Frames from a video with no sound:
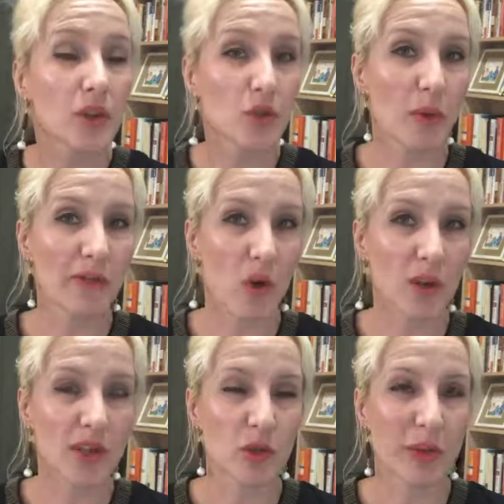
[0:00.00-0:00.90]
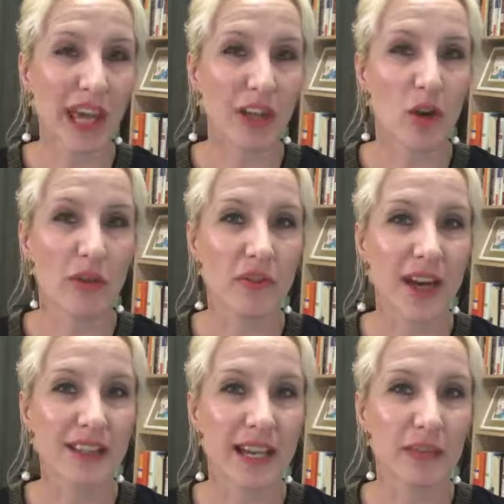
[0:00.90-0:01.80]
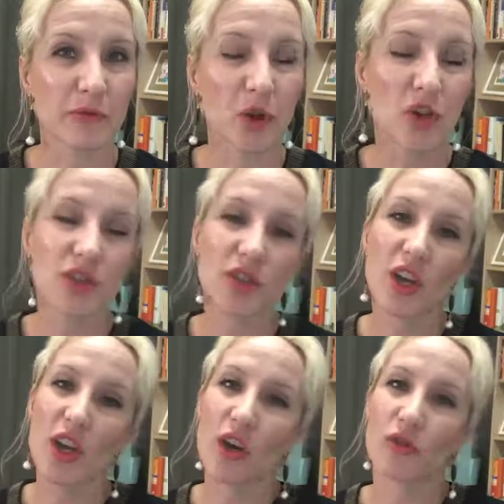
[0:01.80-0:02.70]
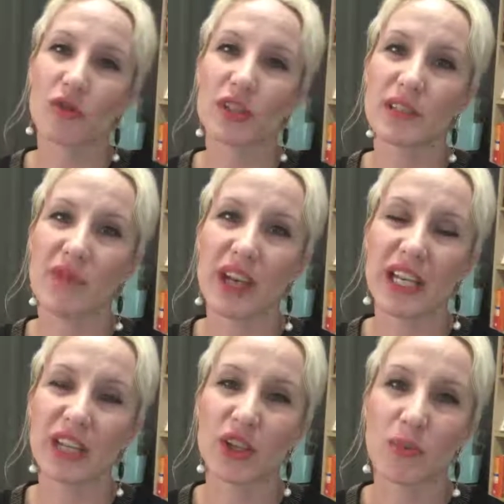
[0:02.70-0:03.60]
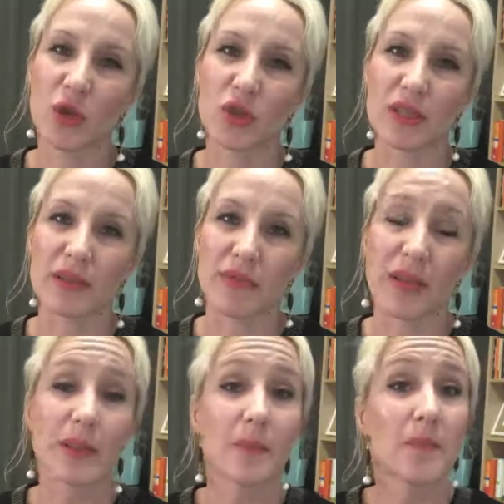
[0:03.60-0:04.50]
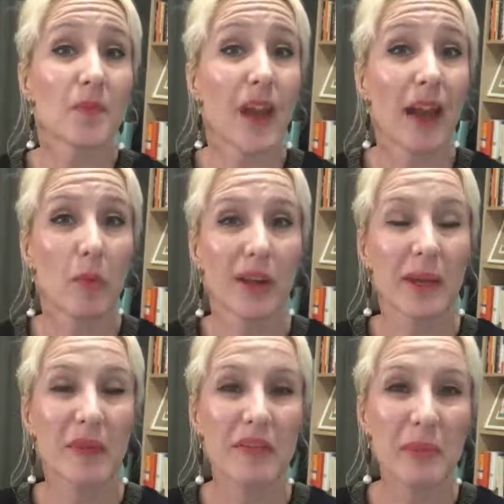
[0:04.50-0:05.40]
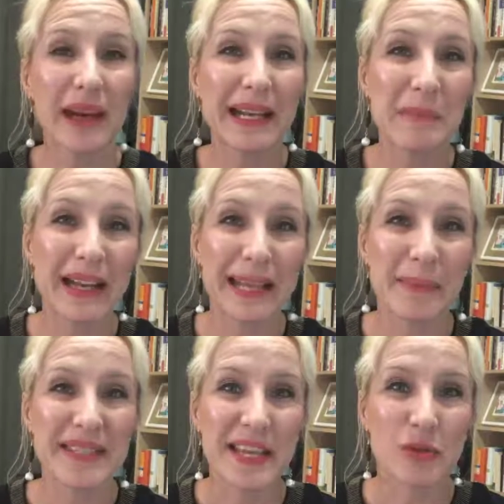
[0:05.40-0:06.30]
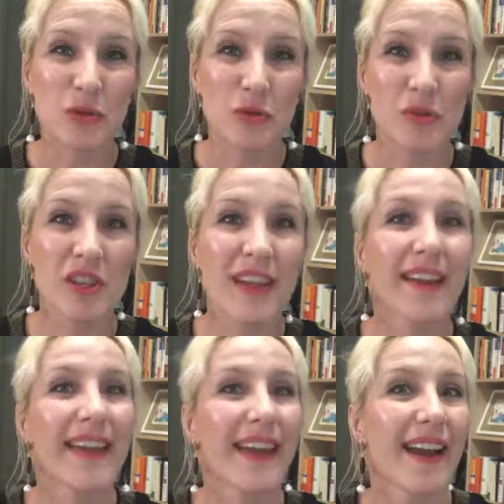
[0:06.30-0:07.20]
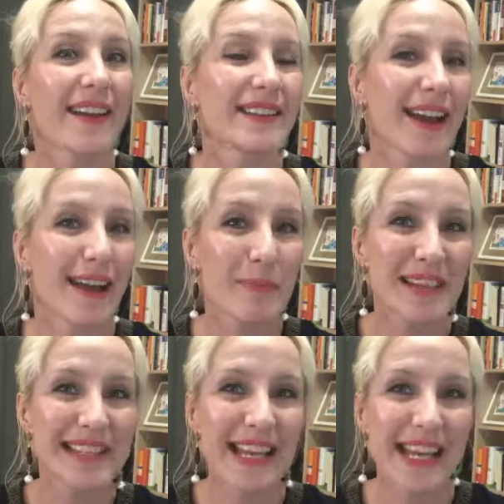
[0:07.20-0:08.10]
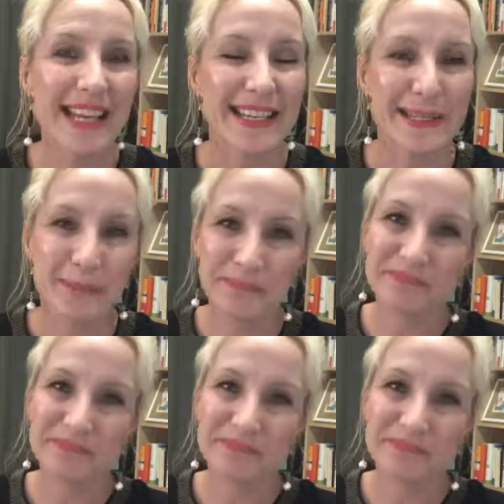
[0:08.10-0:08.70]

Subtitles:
Do we focus on paying off our debt first versus funding the emergency fund? I welcome everybody. My name is Anna Surgunina and I'm excited.